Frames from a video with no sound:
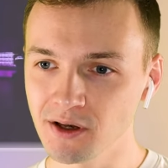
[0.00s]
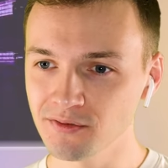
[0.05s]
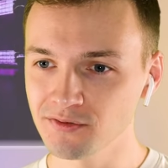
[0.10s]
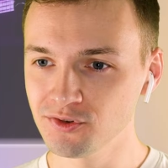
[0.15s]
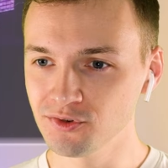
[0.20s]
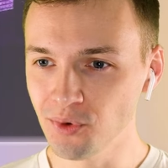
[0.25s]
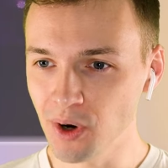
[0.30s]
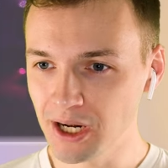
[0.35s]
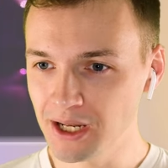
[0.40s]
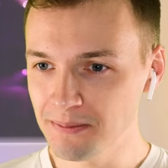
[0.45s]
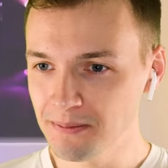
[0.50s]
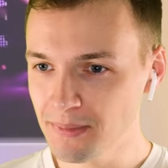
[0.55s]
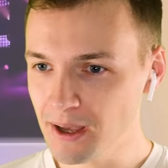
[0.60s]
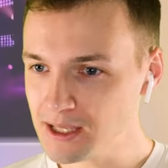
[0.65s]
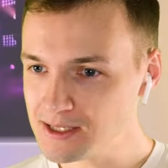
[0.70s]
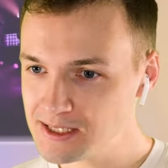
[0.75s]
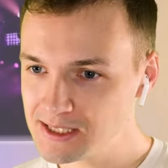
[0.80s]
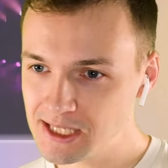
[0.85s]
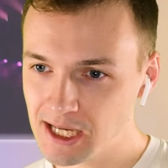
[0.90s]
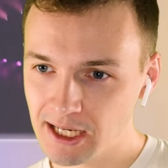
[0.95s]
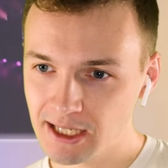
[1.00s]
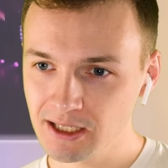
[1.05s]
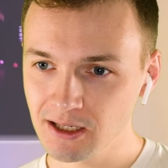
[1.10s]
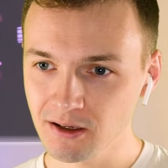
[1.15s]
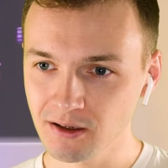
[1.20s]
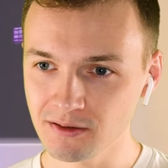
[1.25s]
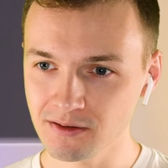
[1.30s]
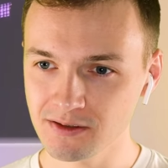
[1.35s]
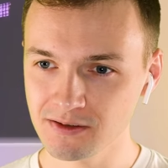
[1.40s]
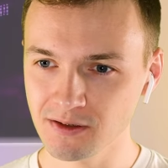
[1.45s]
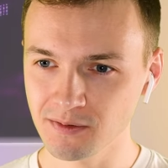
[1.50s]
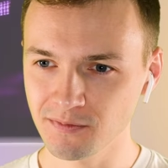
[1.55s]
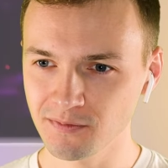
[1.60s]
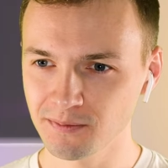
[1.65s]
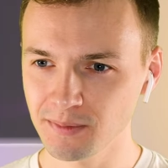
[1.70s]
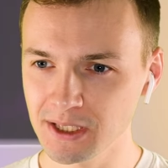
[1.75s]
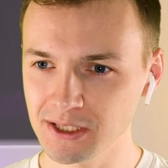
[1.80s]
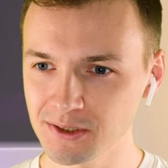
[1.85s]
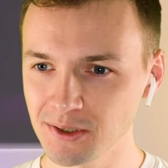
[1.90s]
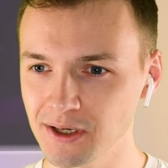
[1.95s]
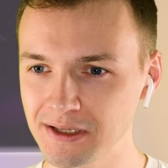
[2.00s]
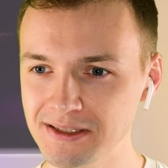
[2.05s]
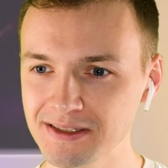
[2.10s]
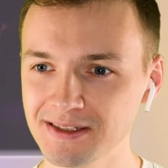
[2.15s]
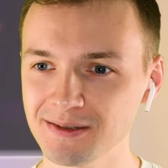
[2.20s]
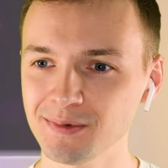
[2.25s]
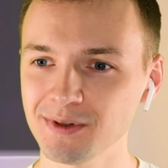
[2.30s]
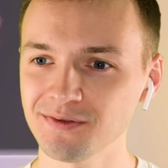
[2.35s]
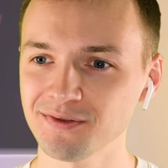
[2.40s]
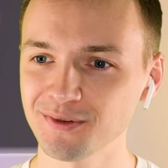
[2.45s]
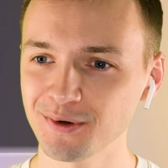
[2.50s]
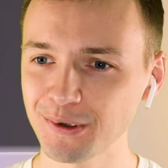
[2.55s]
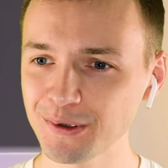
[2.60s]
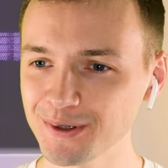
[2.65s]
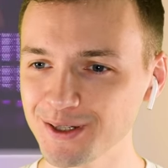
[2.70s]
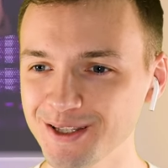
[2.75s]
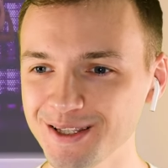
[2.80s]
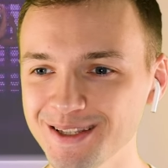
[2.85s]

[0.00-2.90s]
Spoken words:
of Dua Lipa style on some picture I see before.